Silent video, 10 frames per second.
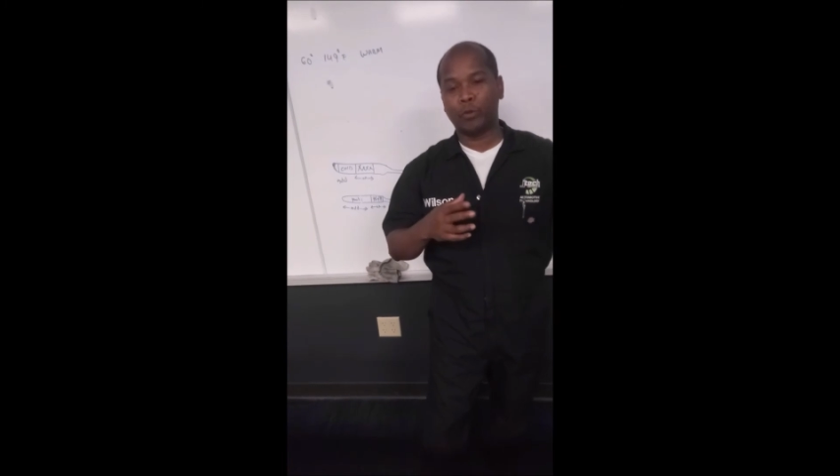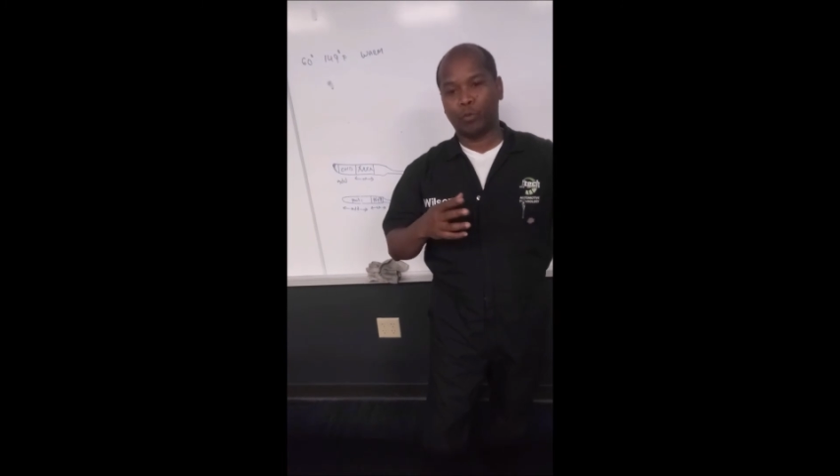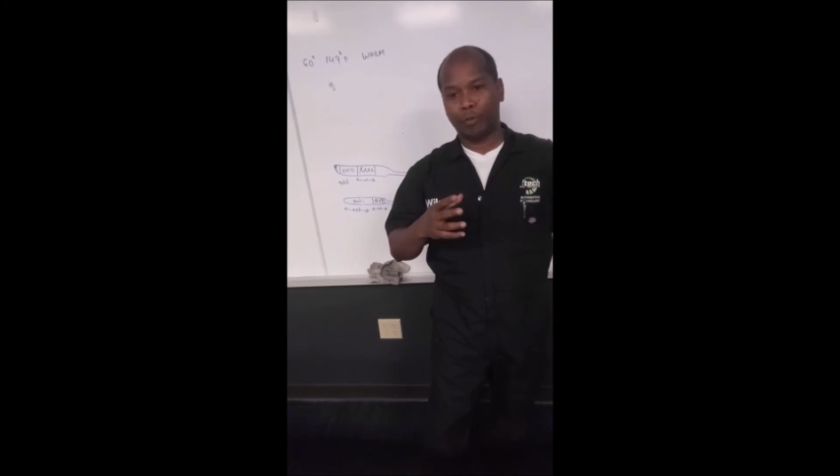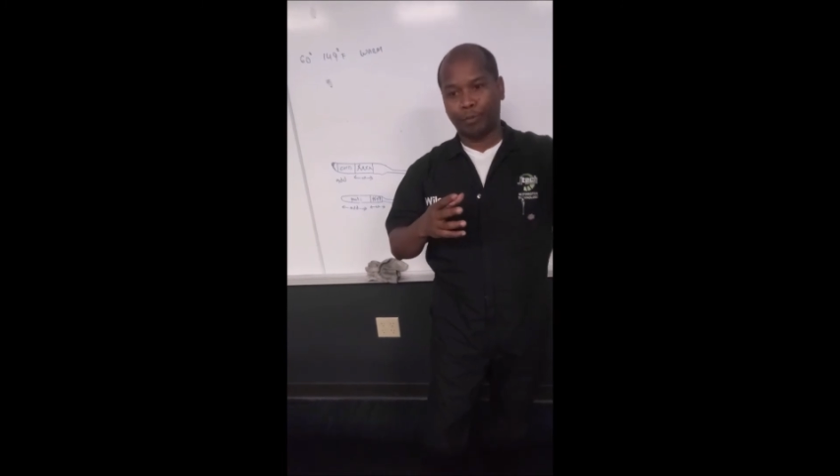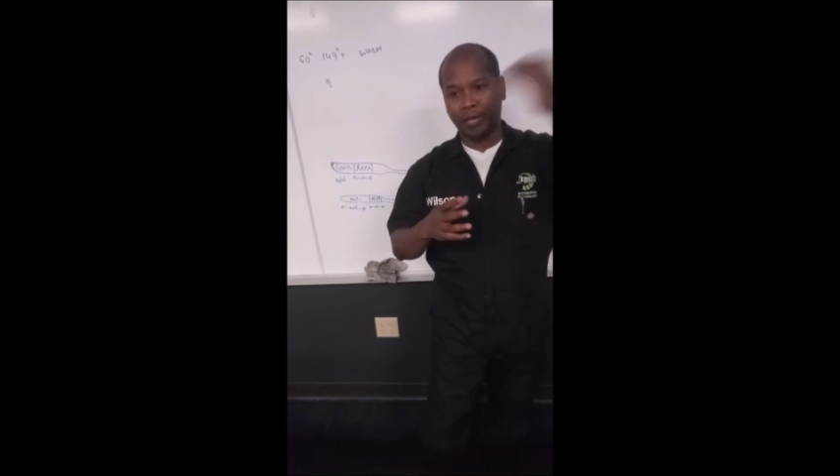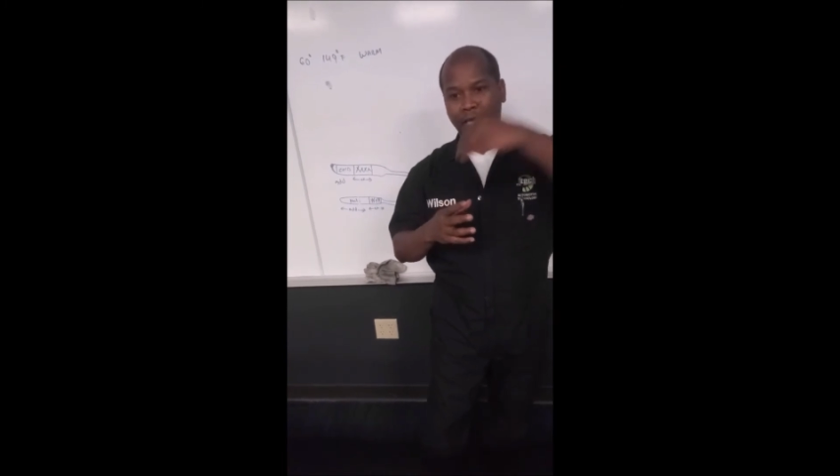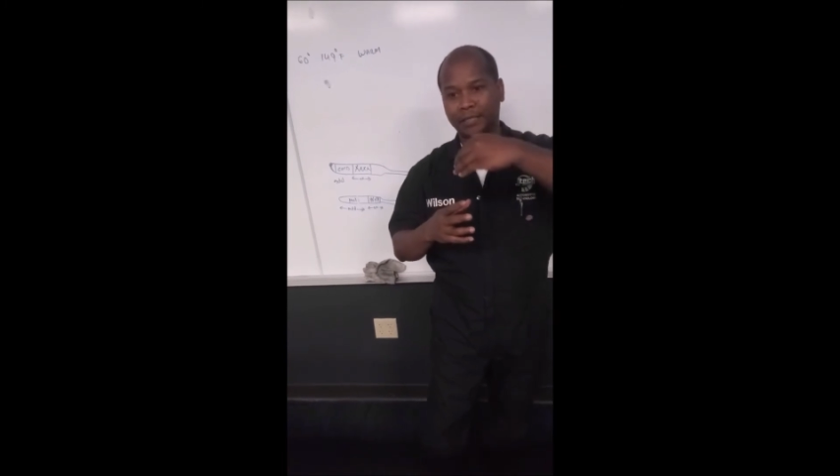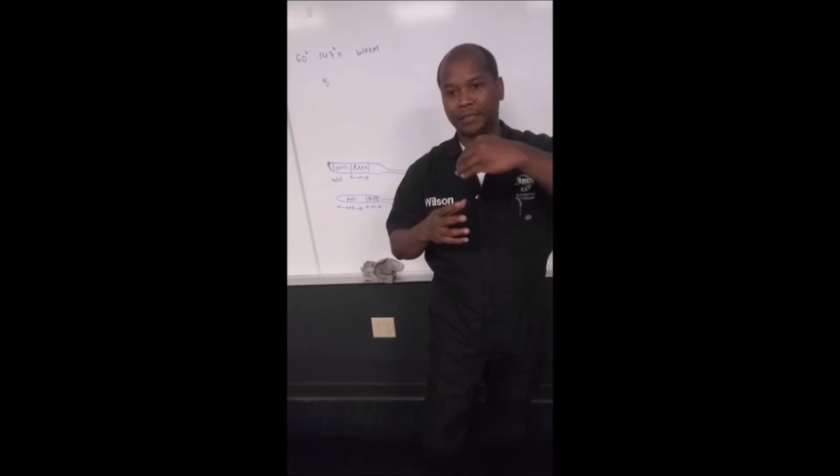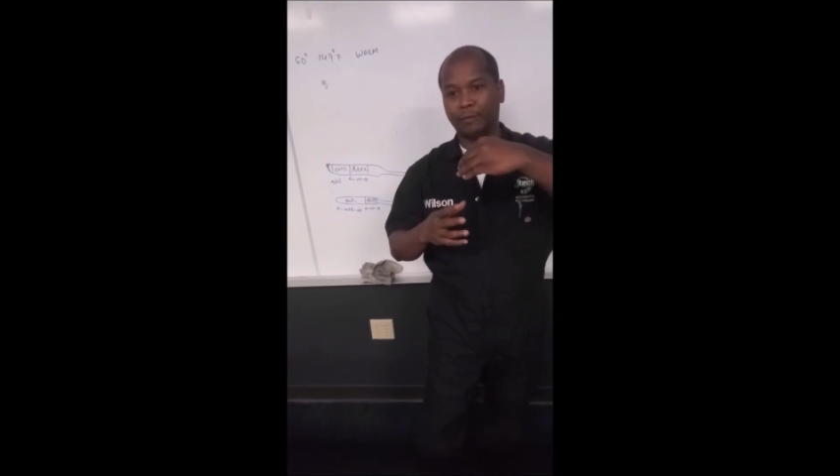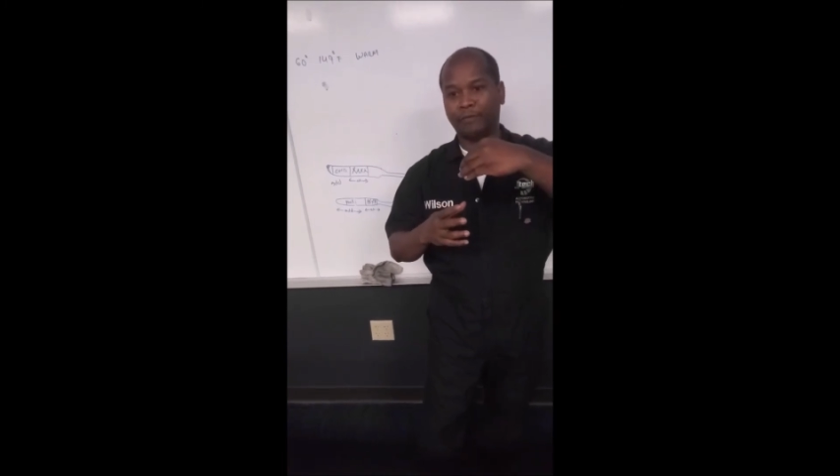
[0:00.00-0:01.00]

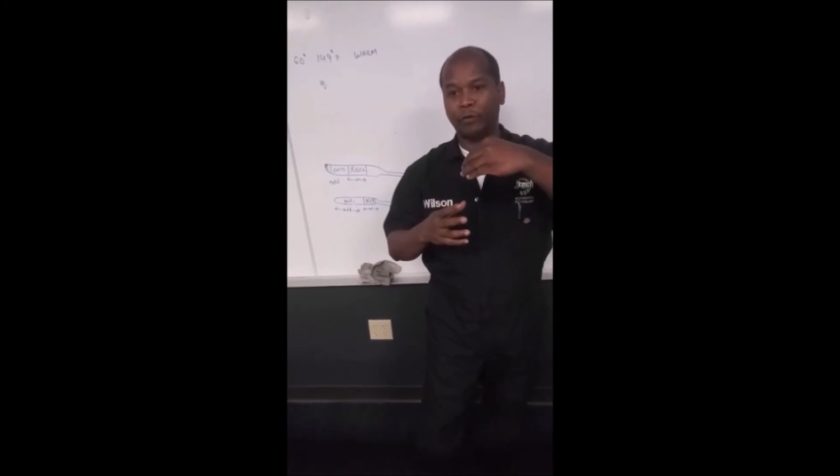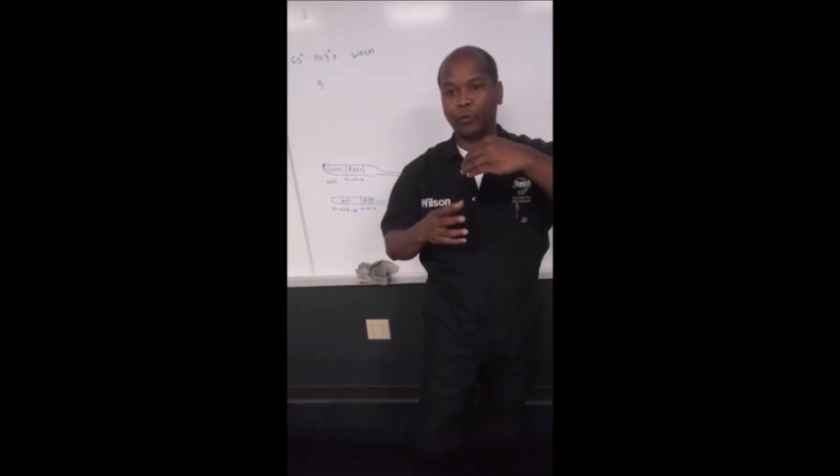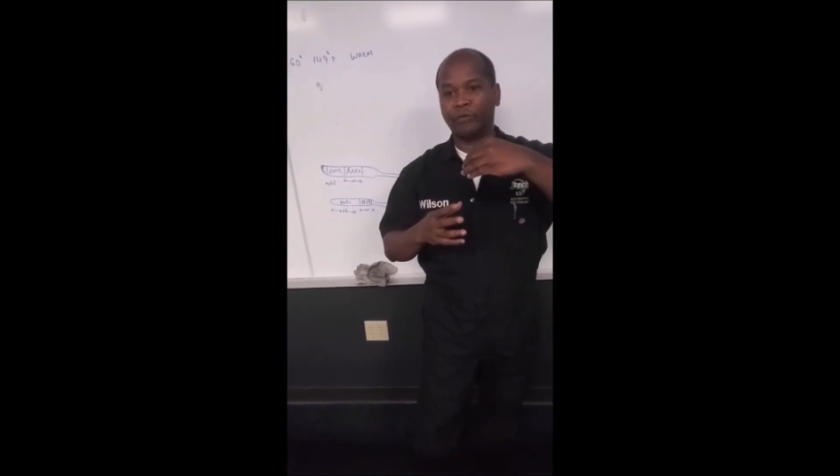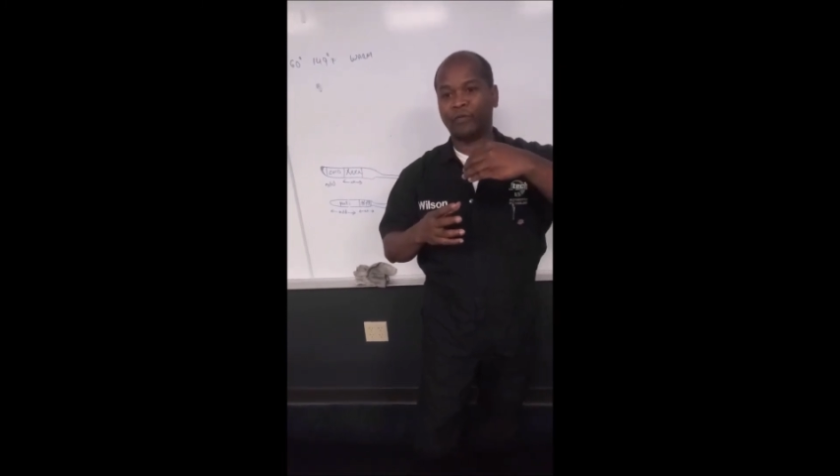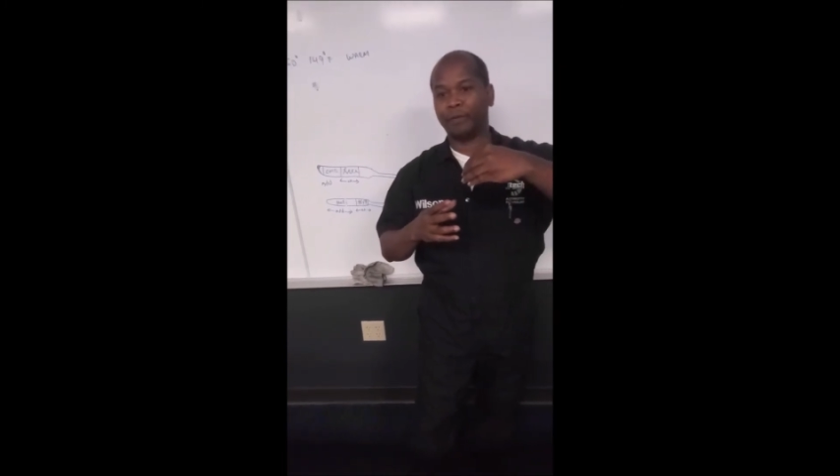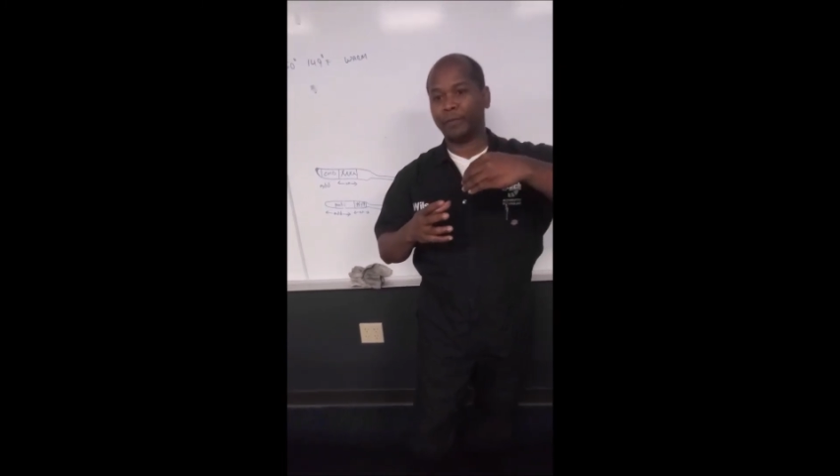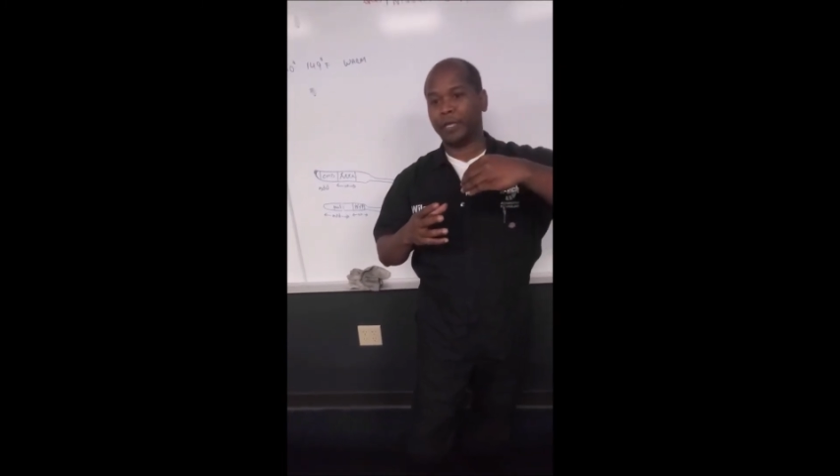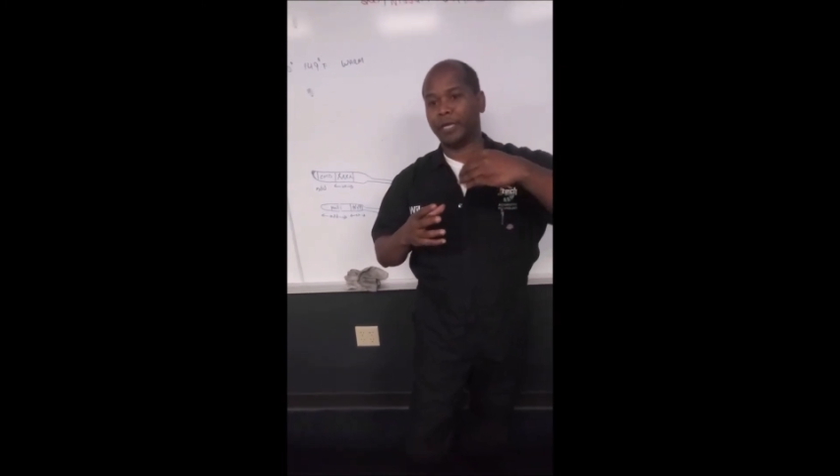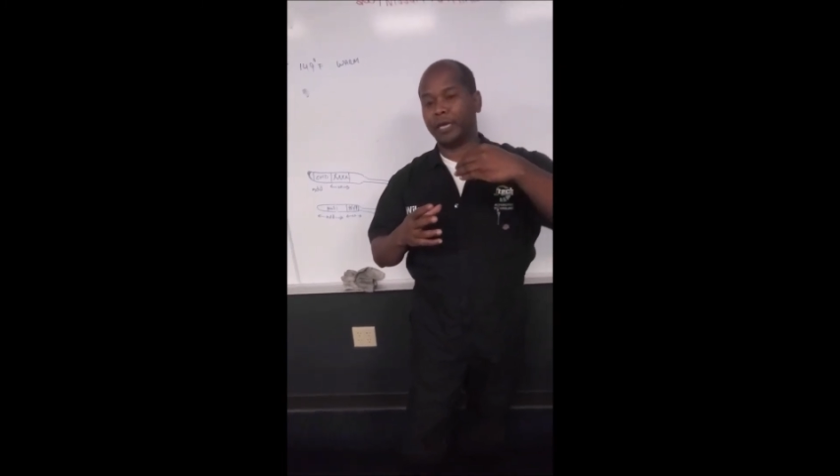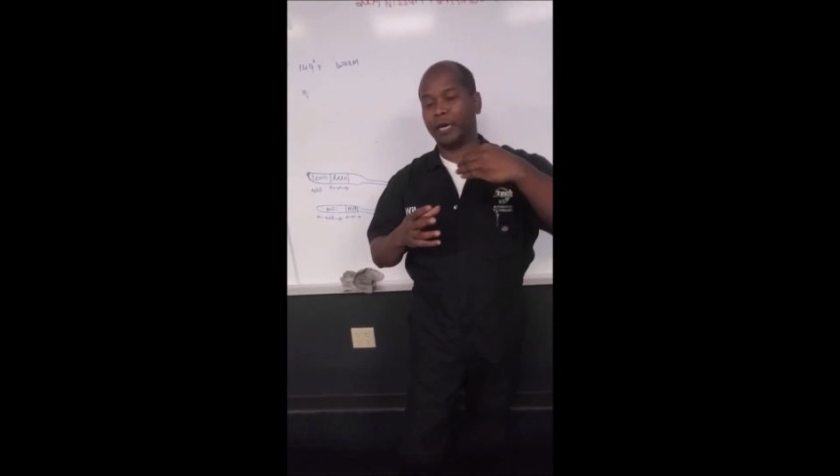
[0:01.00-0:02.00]
replaced the fluid from
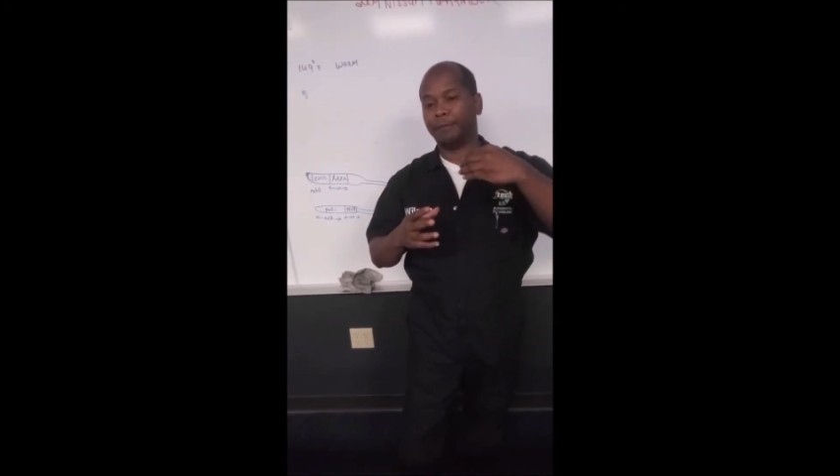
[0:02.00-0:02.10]
the